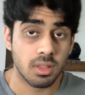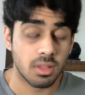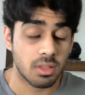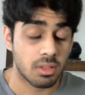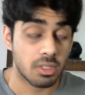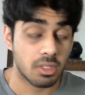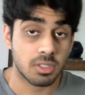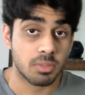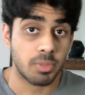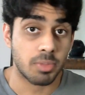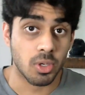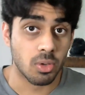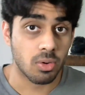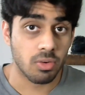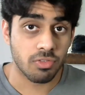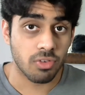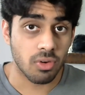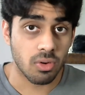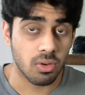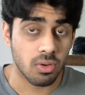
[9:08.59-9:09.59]
it's
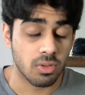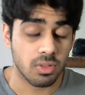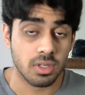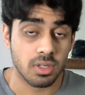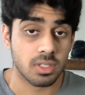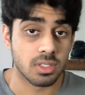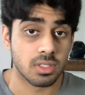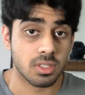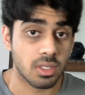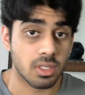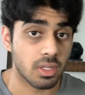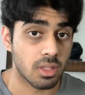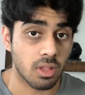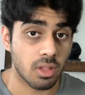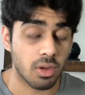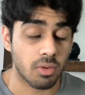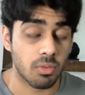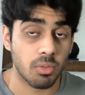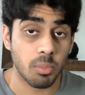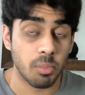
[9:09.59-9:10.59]
beautiful, there's a
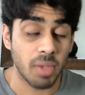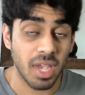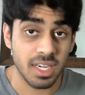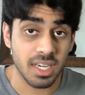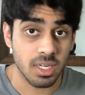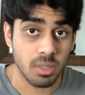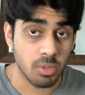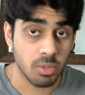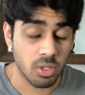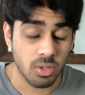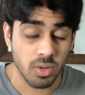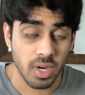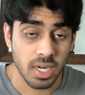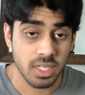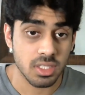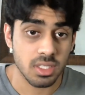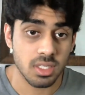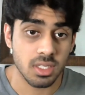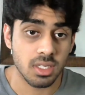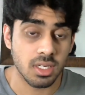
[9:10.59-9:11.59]
lot of romantic
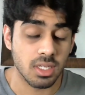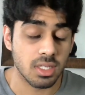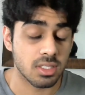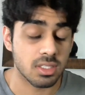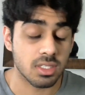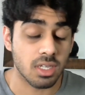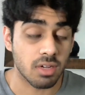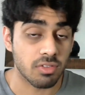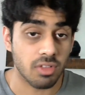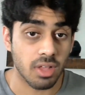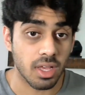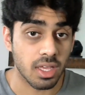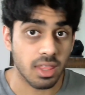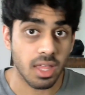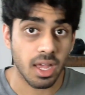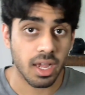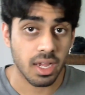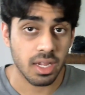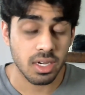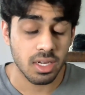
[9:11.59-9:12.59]
progression and stuff like
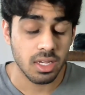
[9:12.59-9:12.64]
that.